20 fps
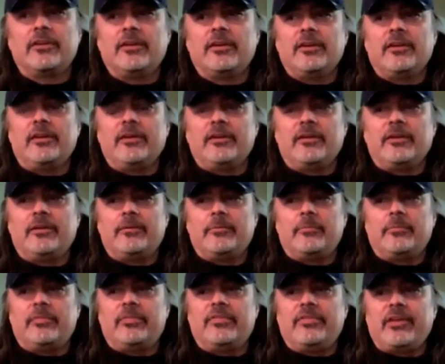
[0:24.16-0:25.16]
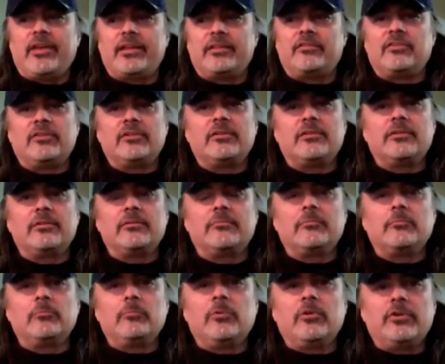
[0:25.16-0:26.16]
uh, that
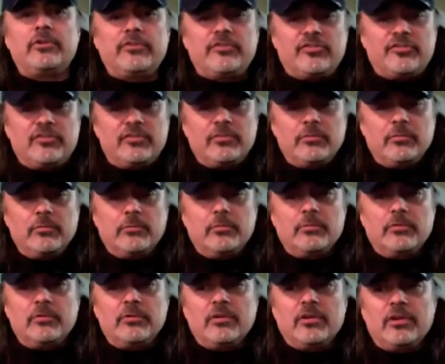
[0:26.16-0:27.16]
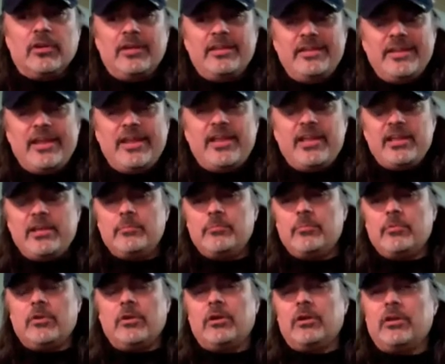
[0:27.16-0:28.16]
was a
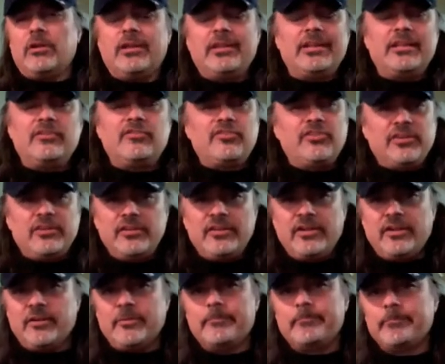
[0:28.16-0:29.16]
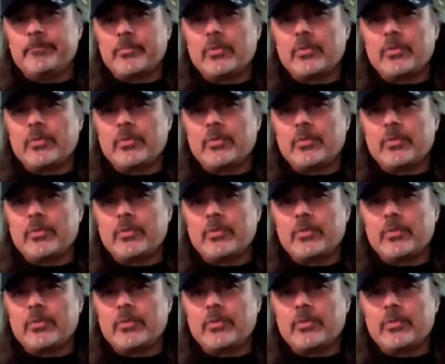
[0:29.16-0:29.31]
name, an insignia